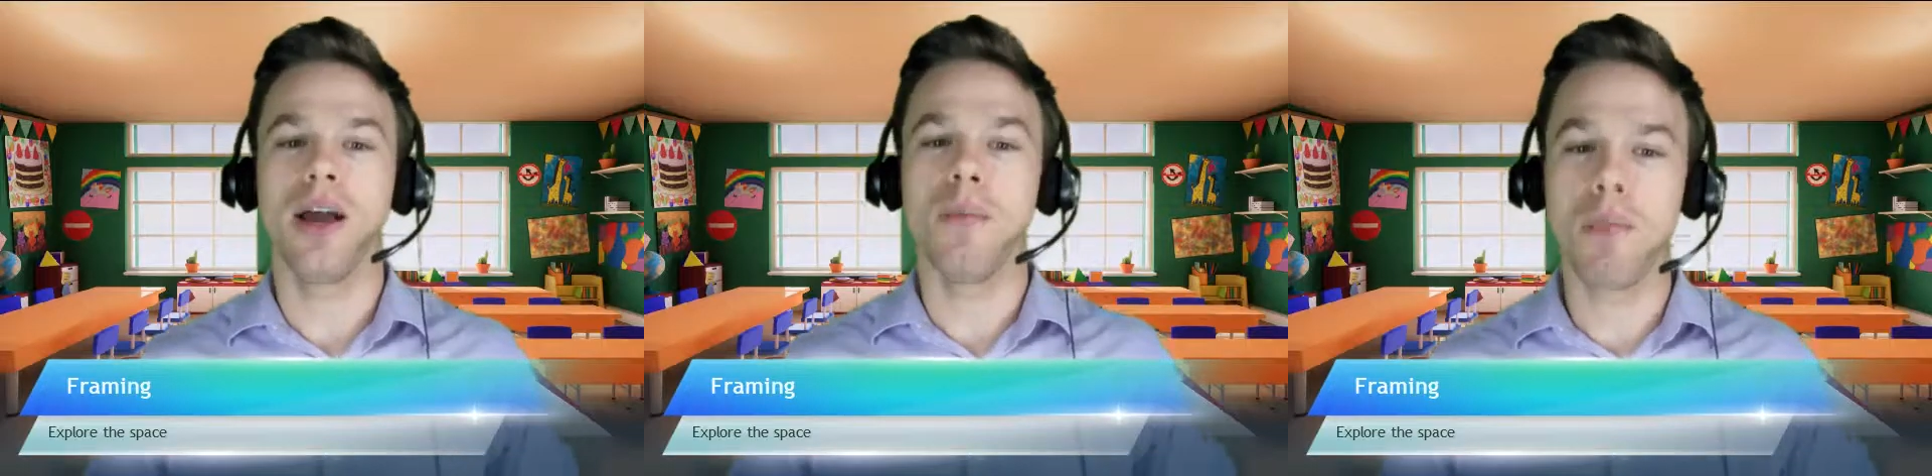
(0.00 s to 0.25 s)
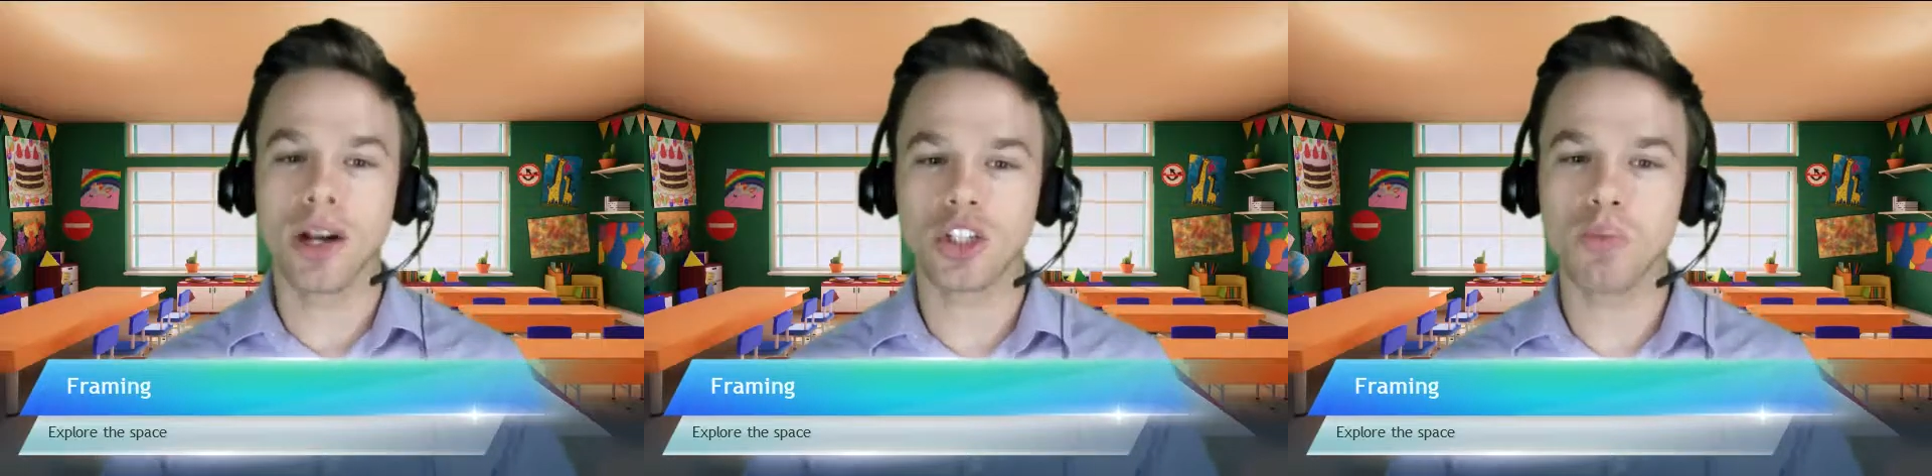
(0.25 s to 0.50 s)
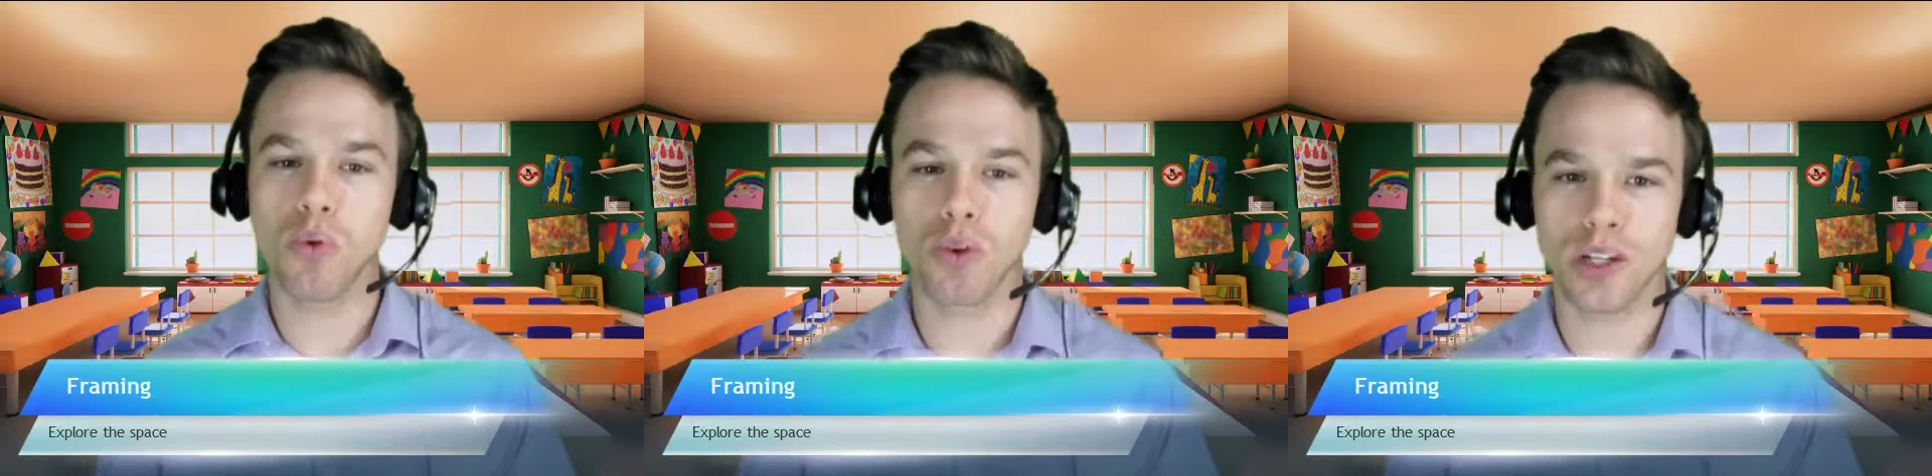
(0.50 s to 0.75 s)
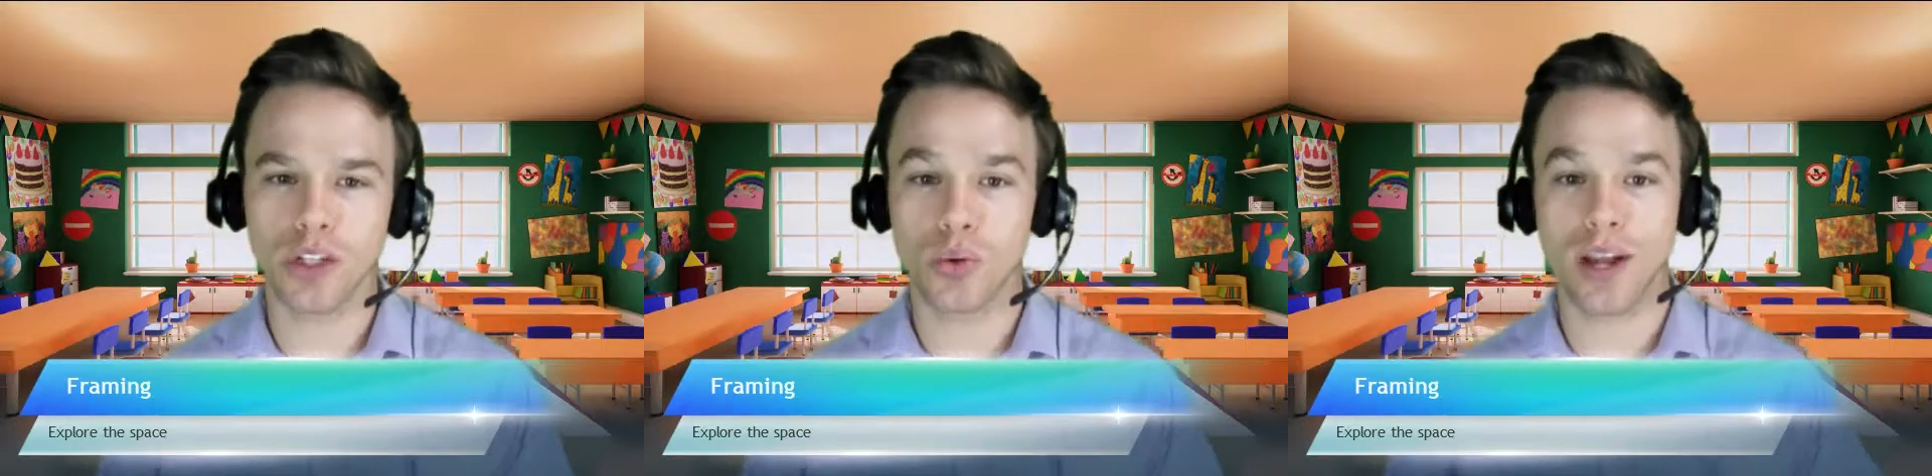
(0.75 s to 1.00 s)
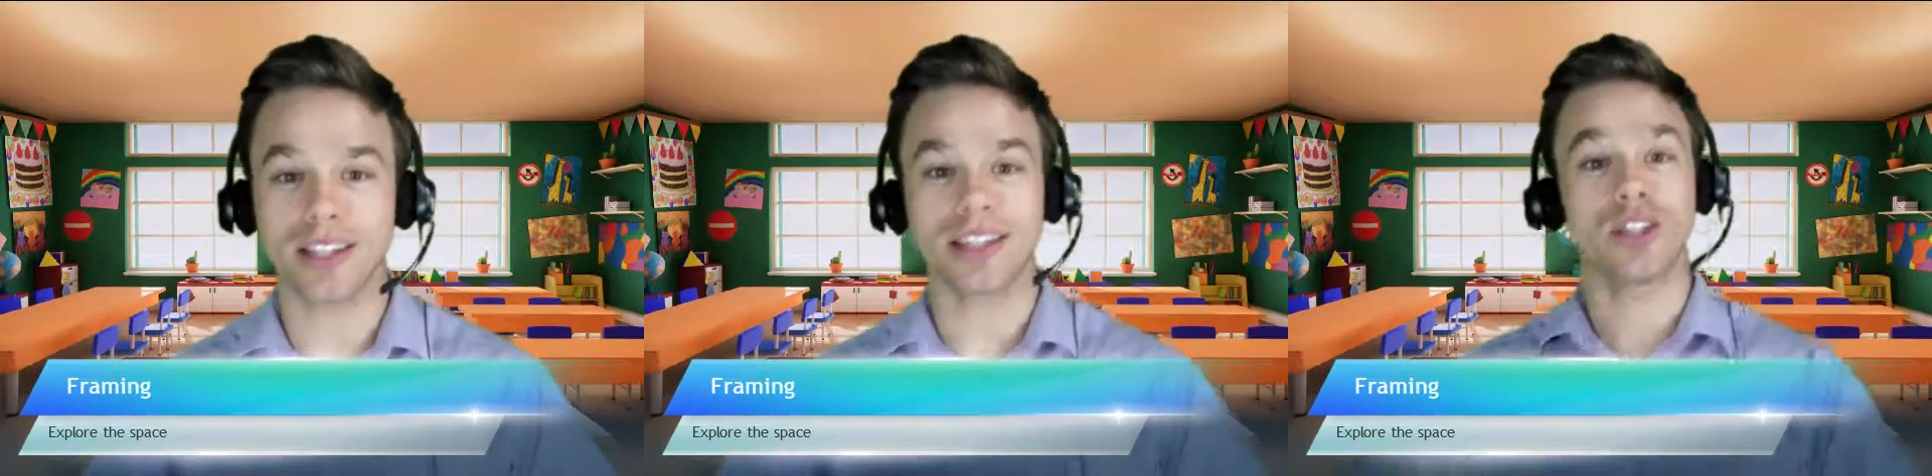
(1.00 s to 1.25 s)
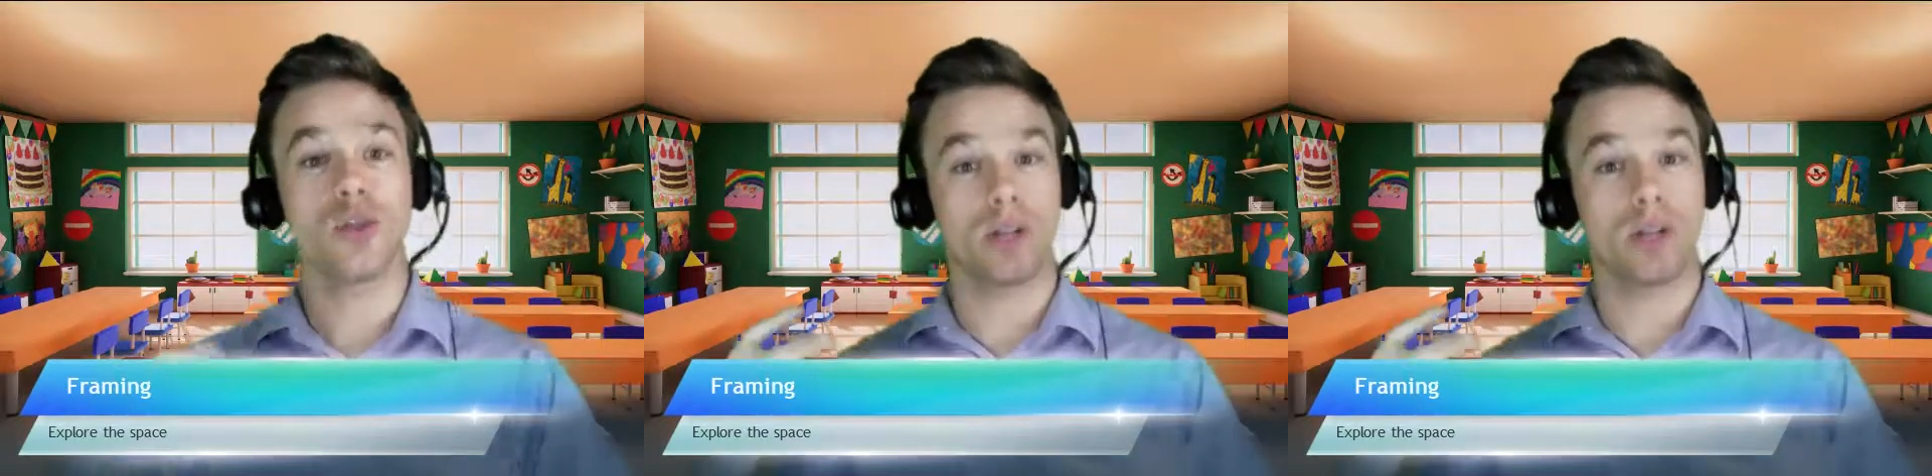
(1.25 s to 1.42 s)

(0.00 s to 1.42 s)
Much more interesting to